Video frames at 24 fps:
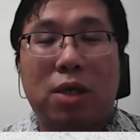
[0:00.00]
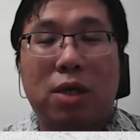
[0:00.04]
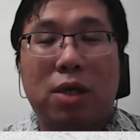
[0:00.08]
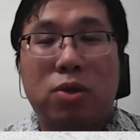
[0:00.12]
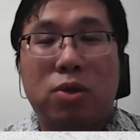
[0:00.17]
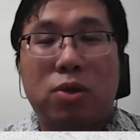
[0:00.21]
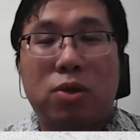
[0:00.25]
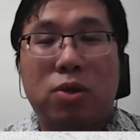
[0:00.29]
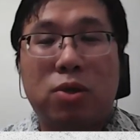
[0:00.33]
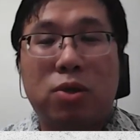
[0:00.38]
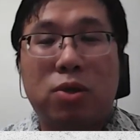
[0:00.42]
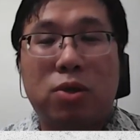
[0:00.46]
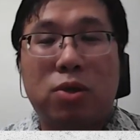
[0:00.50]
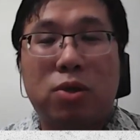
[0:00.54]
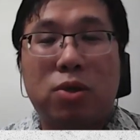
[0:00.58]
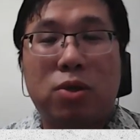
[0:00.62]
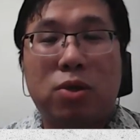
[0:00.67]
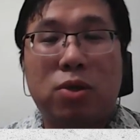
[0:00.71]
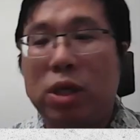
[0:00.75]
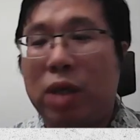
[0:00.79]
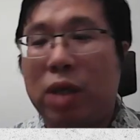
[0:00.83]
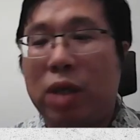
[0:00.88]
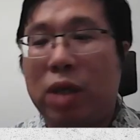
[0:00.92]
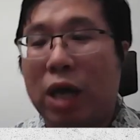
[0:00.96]
So
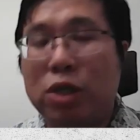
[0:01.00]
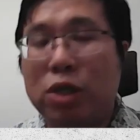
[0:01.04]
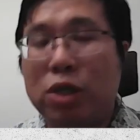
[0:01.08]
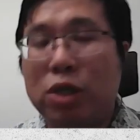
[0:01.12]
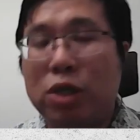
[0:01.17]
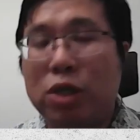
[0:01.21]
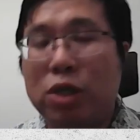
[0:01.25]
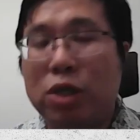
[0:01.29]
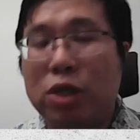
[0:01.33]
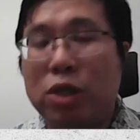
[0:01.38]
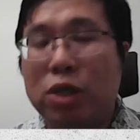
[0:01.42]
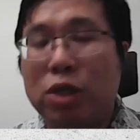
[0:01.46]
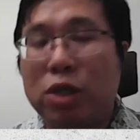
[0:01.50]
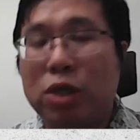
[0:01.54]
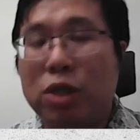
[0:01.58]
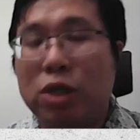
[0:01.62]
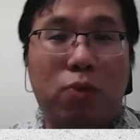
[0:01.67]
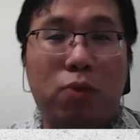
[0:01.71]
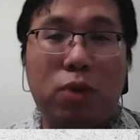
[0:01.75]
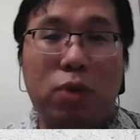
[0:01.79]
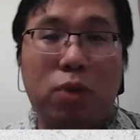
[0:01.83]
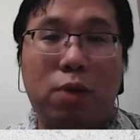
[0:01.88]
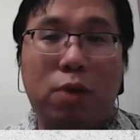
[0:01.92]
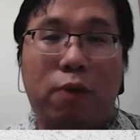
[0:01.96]
we actually do not
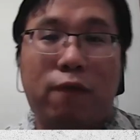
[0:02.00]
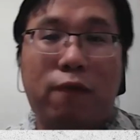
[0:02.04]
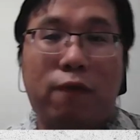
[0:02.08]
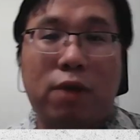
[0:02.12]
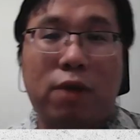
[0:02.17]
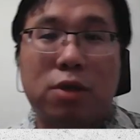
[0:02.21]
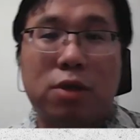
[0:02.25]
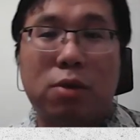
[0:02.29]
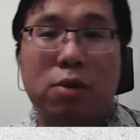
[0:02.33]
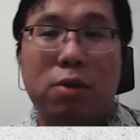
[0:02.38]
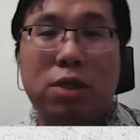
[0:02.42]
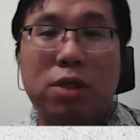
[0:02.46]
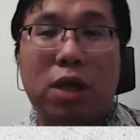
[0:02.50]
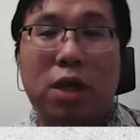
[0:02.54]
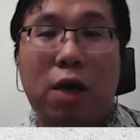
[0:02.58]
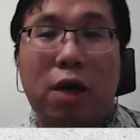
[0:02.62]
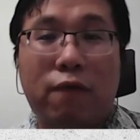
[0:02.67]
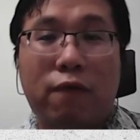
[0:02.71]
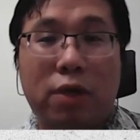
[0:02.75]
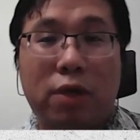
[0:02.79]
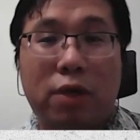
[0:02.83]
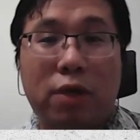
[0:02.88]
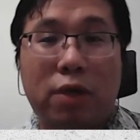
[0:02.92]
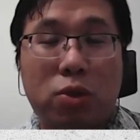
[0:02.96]
agree with the social
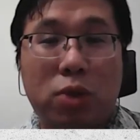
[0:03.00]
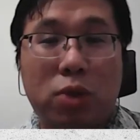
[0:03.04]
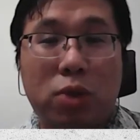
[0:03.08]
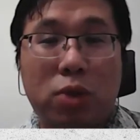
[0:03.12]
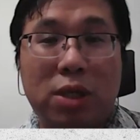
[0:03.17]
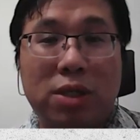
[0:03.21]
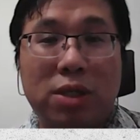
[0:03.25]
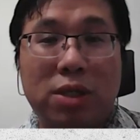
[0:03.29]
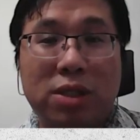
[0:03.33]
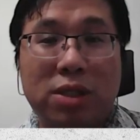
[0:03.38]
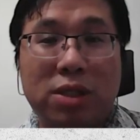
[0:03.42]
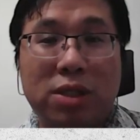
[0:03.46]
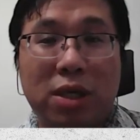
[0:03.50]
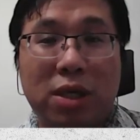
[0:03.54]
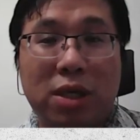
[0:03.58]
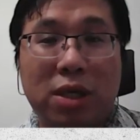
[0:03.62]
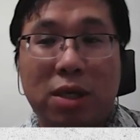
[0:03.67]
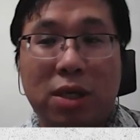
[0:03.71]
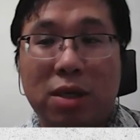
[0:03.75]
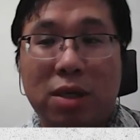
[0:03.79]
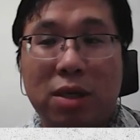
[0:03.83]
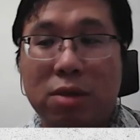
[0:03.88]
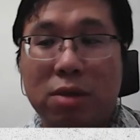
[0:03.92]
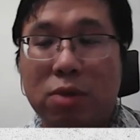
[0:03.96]
health insurance
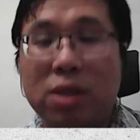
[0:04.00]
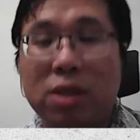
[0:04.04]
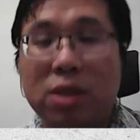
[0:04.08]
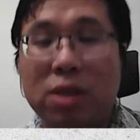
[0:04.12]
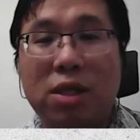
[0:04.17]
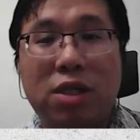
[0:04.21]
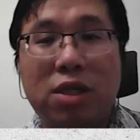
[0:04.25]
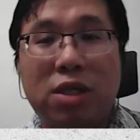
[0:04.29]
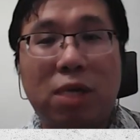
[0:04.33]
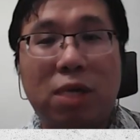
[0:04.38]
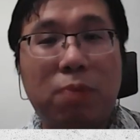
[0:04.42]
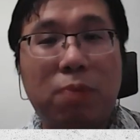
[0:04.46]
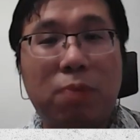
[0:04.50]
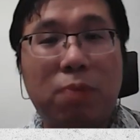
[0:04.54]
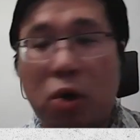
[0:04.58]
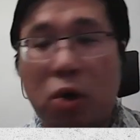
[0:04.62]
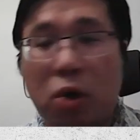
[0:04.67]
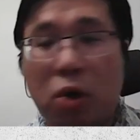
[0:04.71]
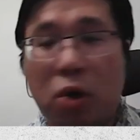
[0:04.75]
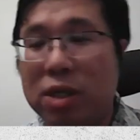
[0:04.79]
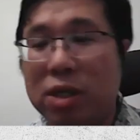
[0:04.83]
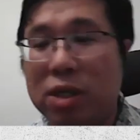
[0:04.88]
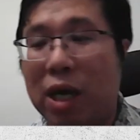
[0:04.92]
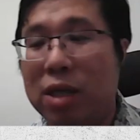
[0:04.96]
transition,
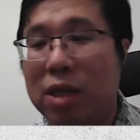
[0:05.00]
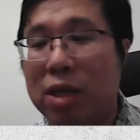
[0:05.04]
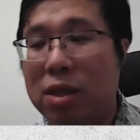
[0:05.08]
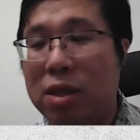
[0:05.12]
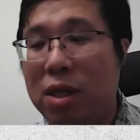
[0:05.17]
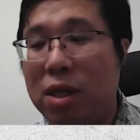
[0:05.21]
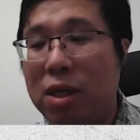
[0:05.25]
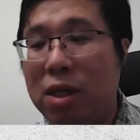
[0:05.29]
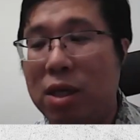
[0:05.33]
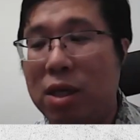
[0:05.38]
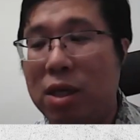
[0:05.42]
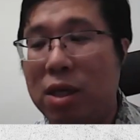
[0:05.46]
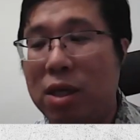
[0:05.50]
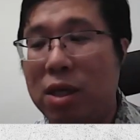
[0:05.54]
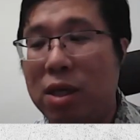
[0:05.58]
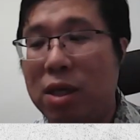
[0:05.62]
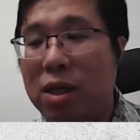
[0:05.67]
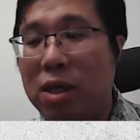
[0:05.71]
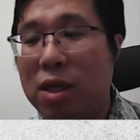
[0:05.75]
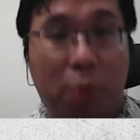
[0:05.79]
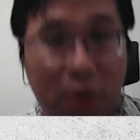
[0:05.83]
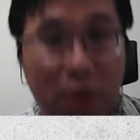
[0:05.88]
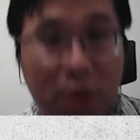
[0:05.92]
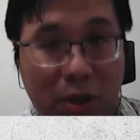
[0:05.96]
because I think it's just a
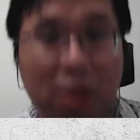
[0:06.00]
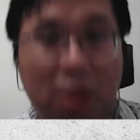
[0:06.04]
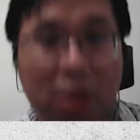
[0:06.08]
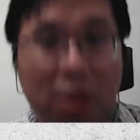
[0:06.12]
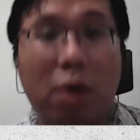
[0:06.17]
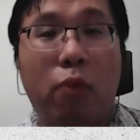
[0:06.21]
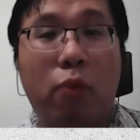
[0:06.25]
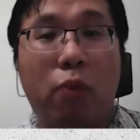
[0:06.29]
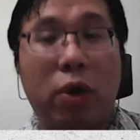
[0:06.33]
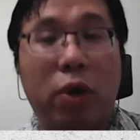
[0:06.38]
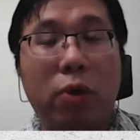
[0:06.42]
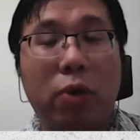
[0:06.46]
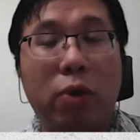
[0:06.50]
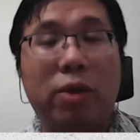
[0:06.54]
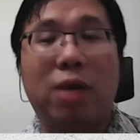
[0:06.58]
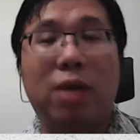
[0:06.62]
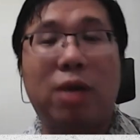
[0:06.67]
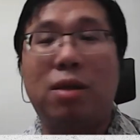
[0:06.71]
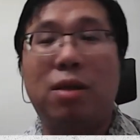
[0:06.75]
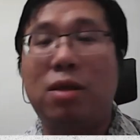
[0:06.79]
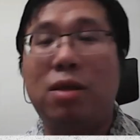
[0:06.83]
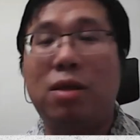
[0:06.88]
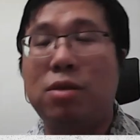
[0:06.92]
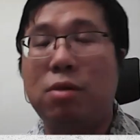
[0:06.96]
political will
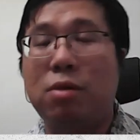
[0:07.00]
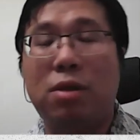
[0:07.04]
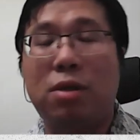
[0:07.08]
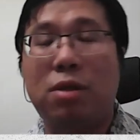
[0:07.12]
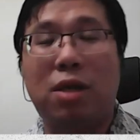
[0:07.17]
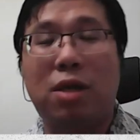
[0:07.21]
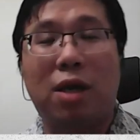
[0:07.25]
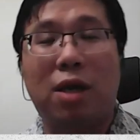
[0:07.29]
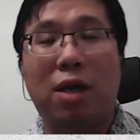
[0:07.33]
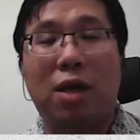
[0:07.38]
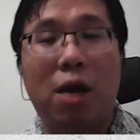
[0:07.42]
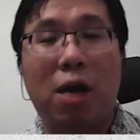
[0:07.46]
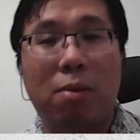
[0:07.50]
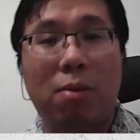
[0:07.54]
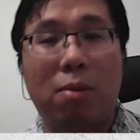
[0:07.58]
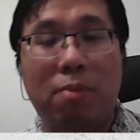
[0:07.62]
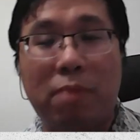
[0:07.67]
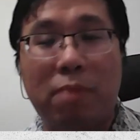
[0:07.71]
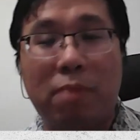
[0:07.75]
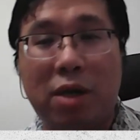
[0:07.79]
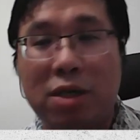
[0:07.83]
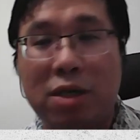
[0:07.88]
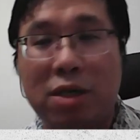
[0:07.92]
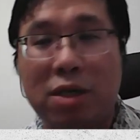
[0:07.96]
that it's not the
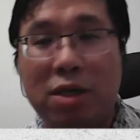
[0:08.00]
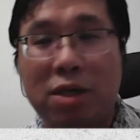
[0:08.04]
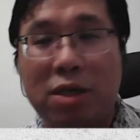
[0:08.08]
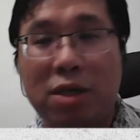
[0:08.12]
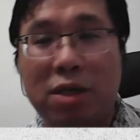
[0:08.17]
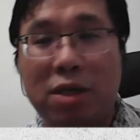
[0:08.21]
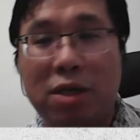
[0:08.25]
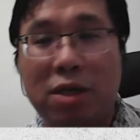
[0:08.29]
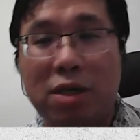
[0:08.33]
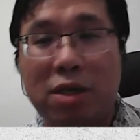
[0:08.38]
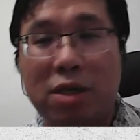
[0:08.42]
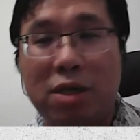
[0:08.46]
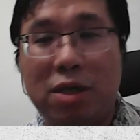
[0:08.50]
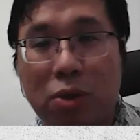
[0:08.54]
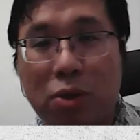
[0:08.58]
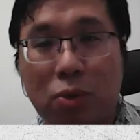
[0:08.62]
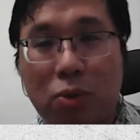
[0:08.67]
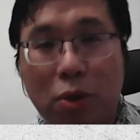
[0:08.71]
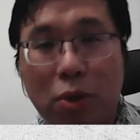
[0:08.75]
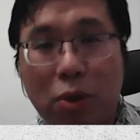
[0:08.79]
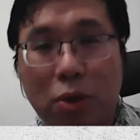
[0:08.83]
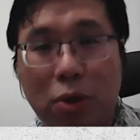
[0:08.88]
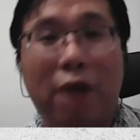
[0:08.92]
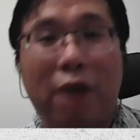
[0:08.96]
Malaysian government
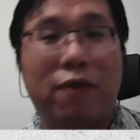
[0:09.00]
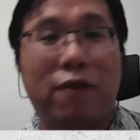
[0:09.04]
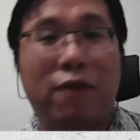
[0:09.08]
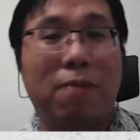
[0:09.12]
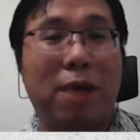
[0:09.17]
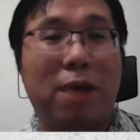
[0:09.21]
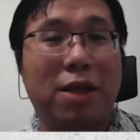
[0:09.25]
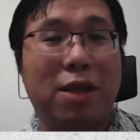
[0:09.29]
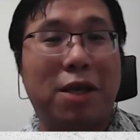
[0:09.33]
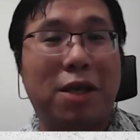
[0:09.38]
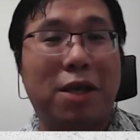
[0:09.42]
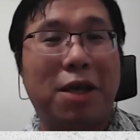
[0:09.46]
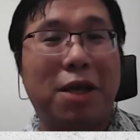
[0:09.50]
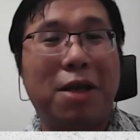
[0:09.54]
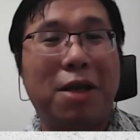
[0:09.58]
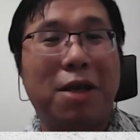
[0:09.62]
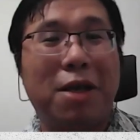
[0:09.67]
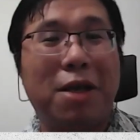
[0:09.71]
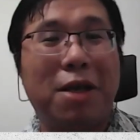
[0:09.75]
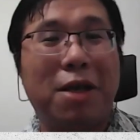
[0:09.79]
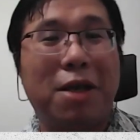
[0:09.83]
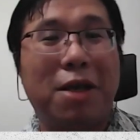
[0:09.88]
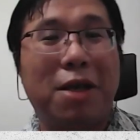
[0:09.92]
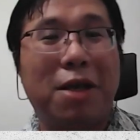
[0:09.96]
do not have the money
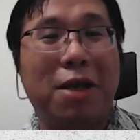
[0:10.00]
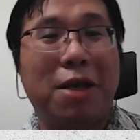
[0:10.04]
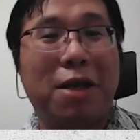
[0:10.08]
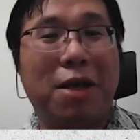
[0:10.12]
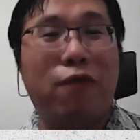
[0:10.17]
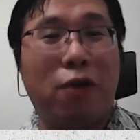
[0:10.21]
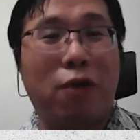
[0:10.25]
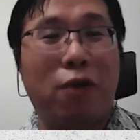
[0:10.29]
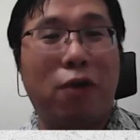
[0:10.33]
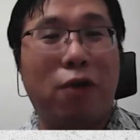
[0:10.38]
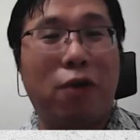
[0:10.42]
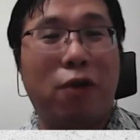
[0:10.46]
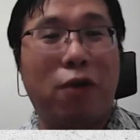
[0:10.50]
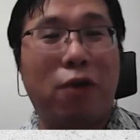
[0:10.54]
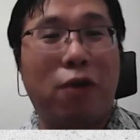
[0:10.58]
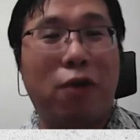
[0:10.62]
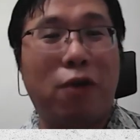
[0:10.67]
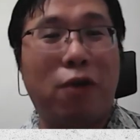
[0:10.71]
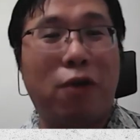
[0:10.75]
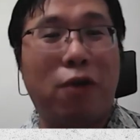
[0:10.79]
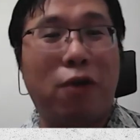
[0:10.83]
to pay for